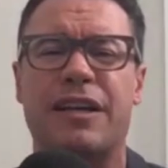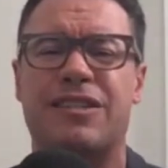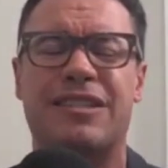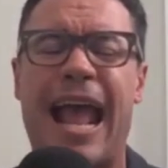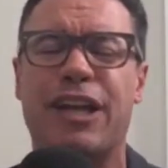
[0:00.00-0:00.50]
a
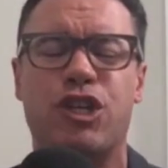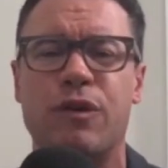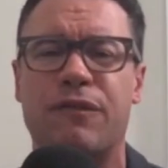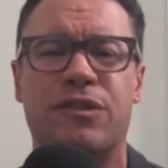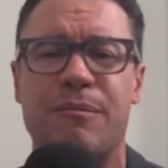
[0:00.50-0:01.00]

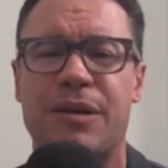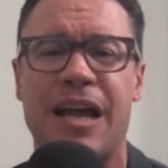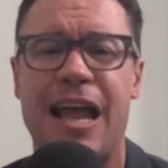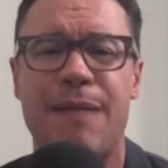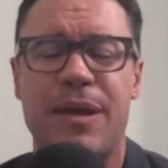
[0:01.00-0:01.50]
statue of some
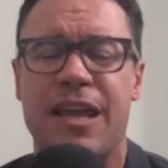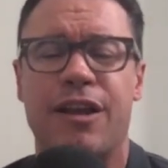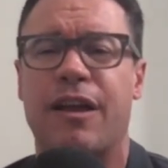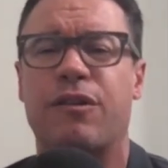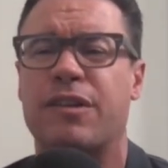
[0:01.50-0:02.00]
kind
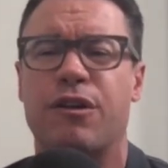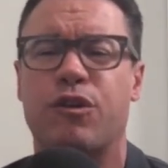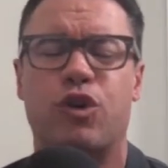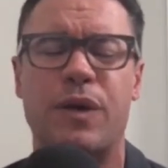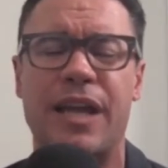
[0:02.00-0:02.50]
being you know
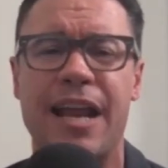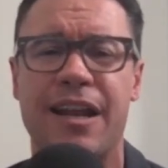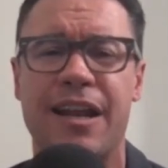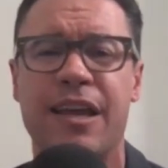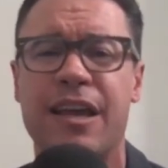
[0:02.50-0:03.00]

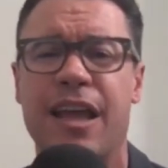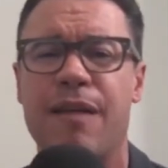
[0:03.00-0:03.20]
created